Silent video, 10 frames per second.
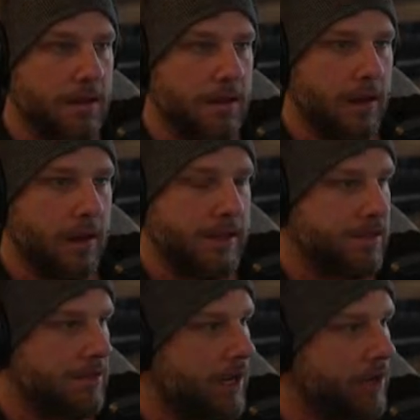I
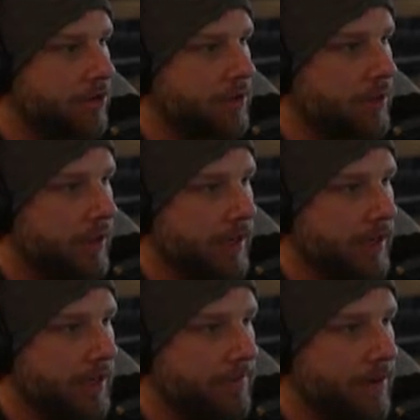couldn't like
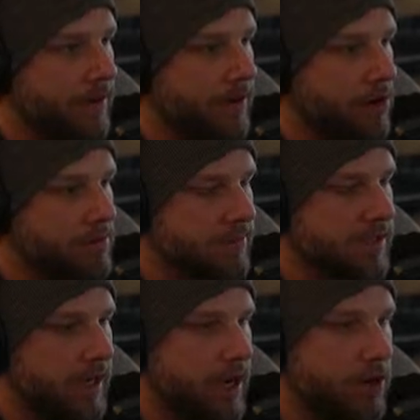even, almost
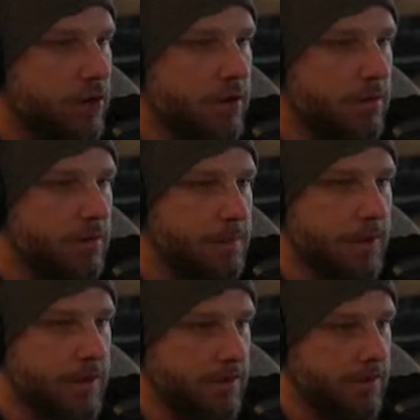like I couldn't
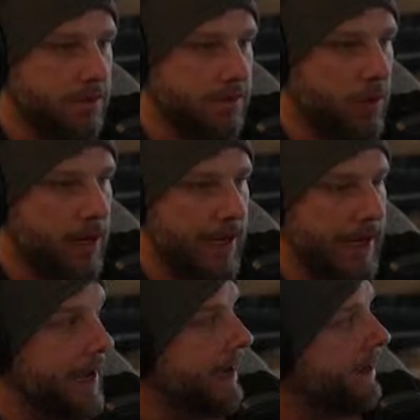reproduce what I
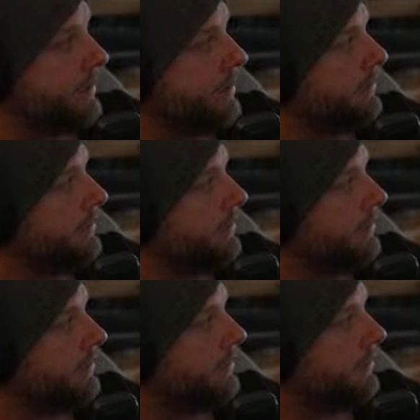had
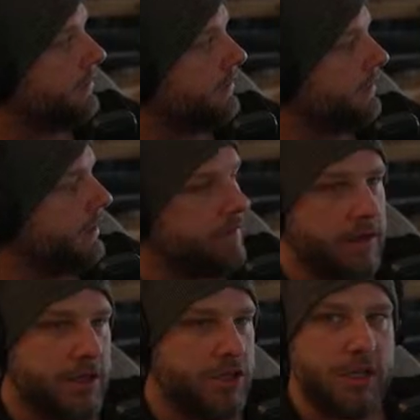
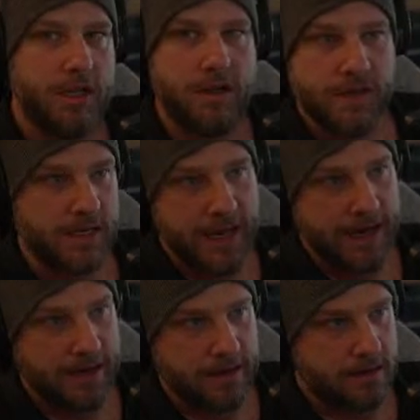even achieved to
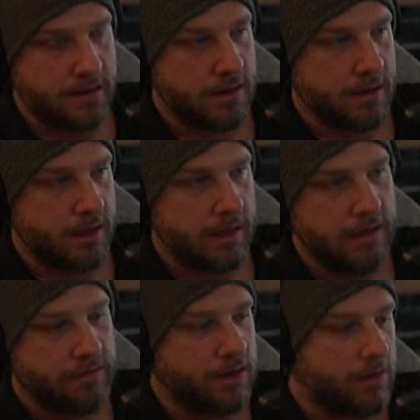date.
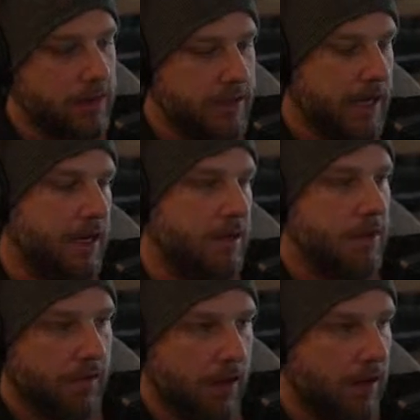Even though it'd taken me
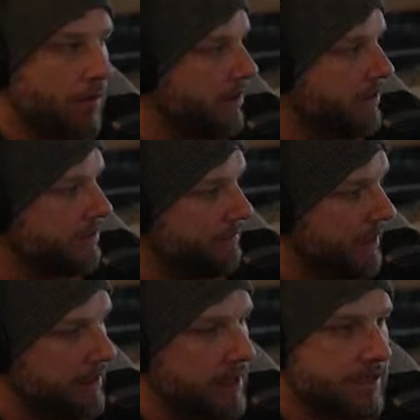a lot longer to
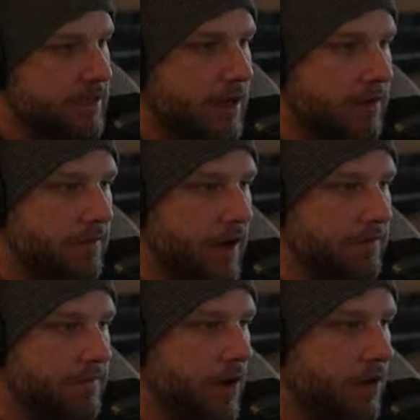make that stuff, I
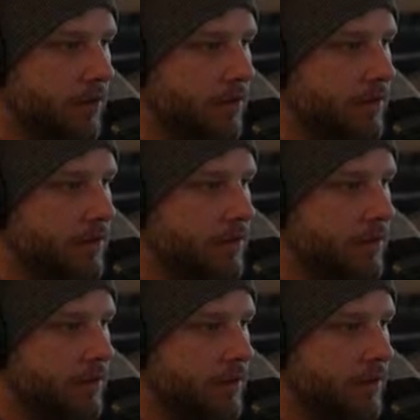felt
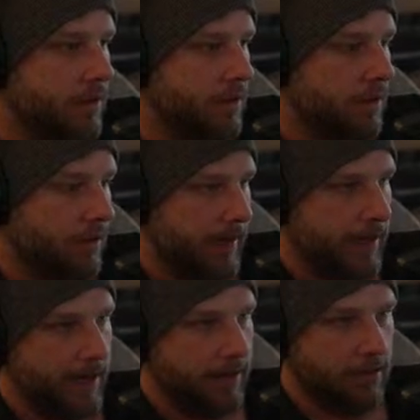like
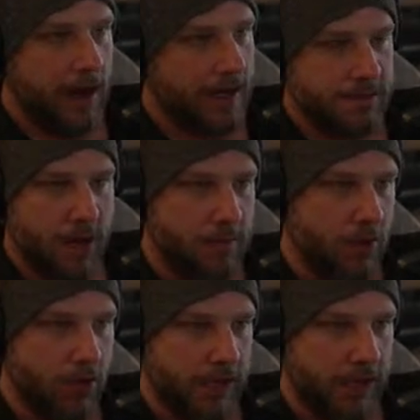I lost my
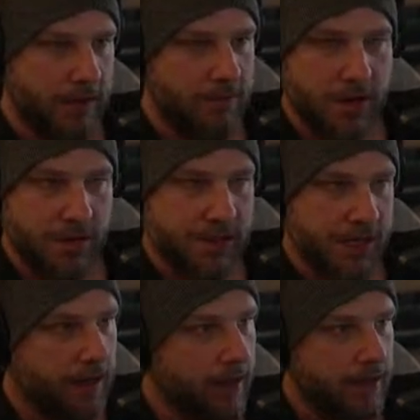ability to even
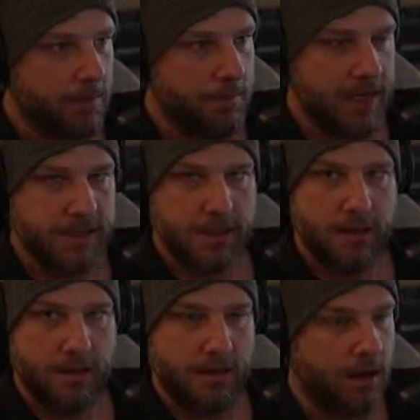understand like the basic
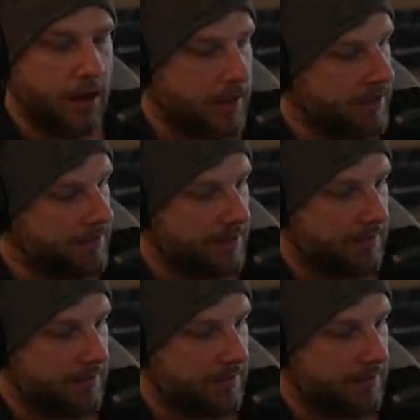concepts of